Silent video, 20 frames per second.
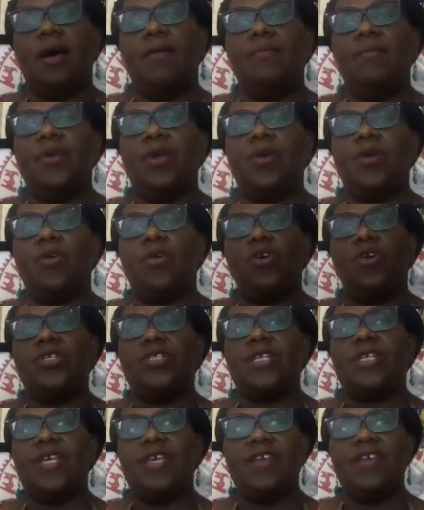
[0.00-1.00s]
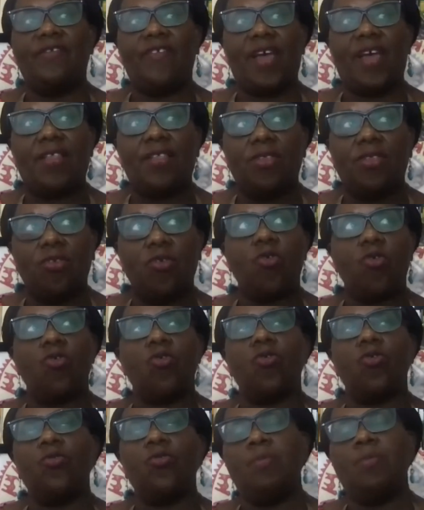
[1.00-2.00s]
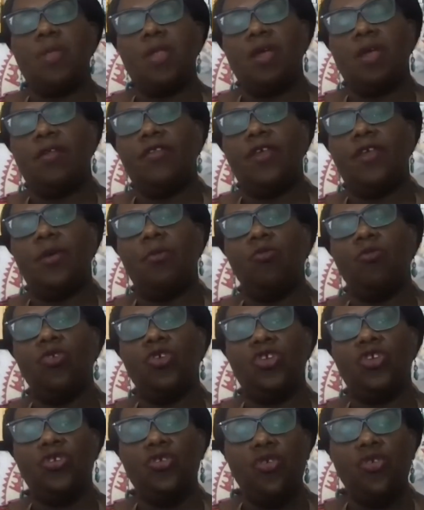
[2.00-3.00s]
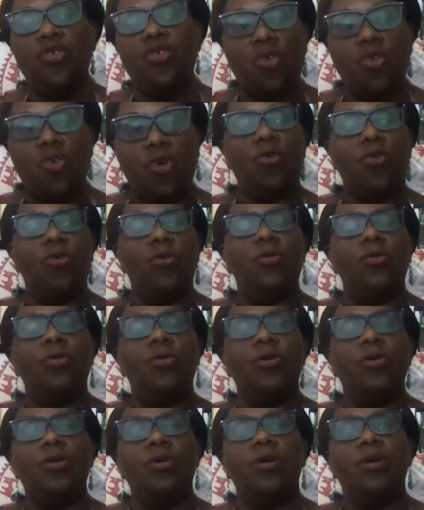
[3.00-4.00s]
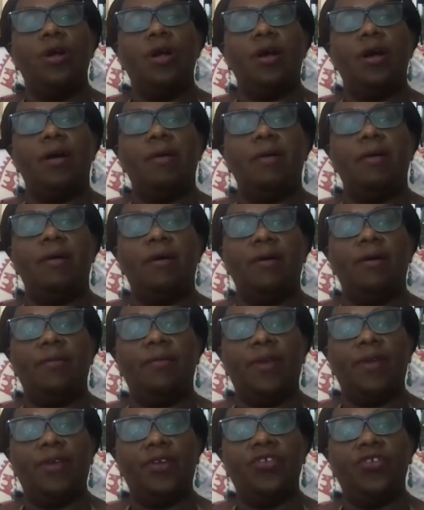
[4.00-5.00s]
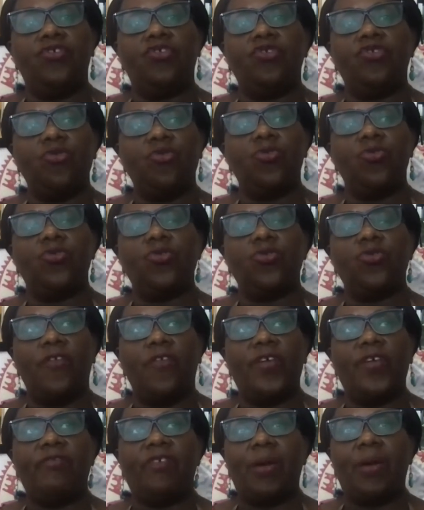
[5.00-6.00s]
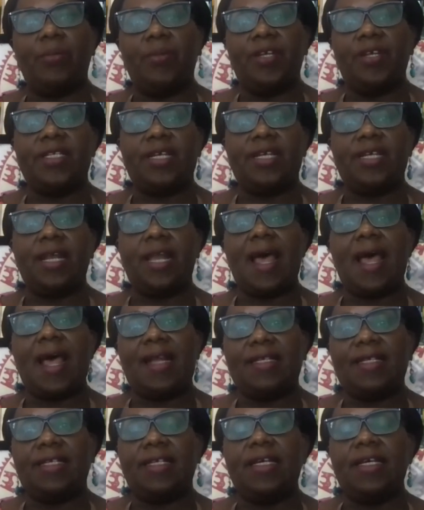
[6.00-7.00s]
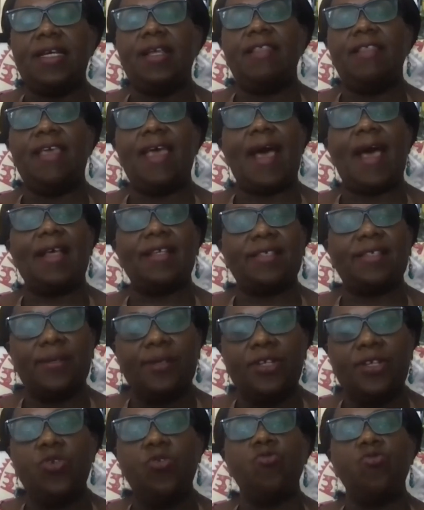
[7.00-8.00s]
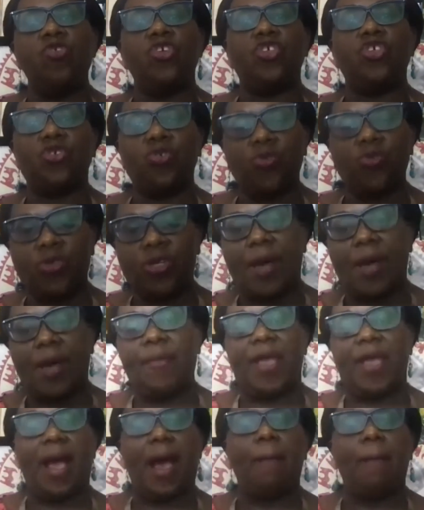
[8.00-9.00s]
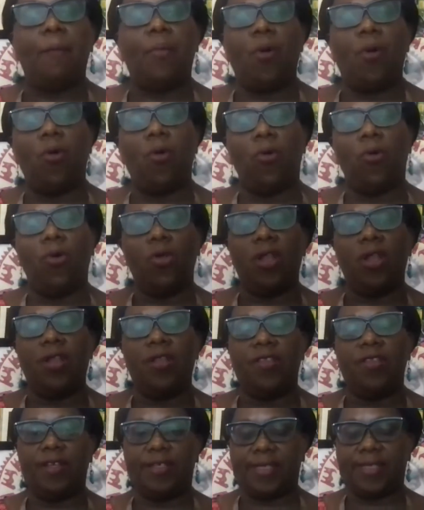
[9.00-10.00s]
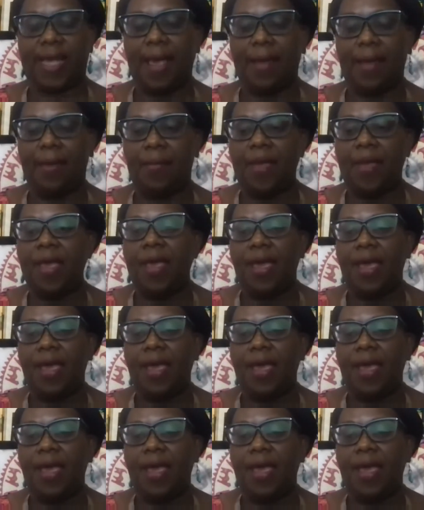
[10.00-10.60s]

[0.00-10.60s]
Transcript: Because even though they would know issues of environment and land, there's new issues coming up all the time.